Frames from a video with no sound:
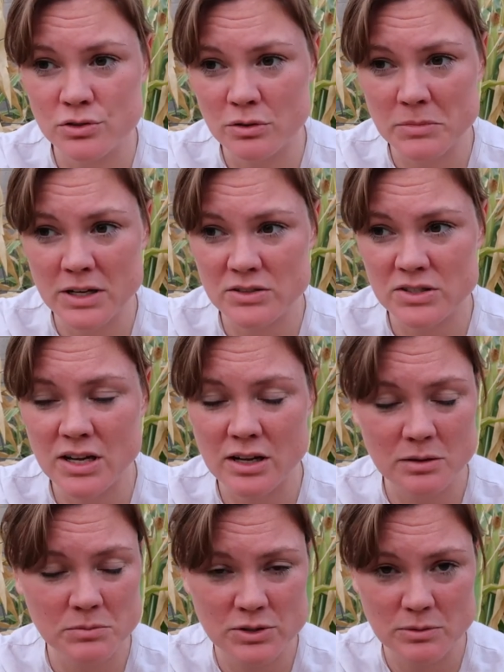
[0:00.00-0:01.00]
So I'm not saying
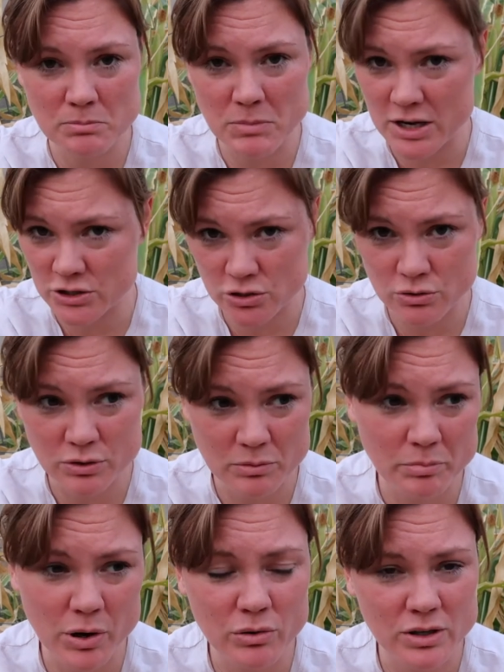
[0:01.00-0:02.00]
I'm some magical
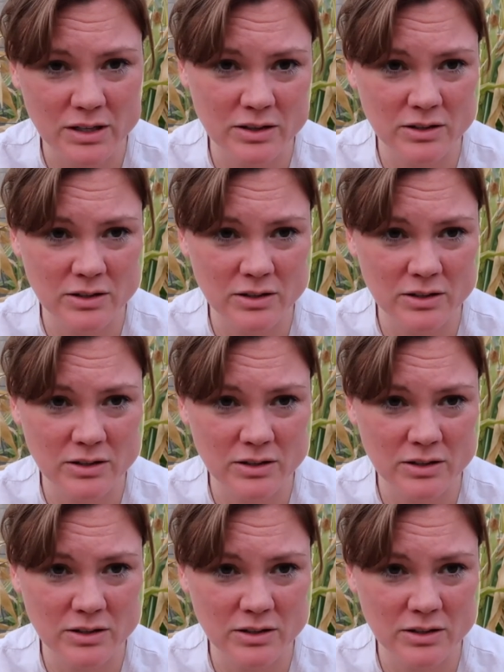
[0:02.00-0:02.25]
component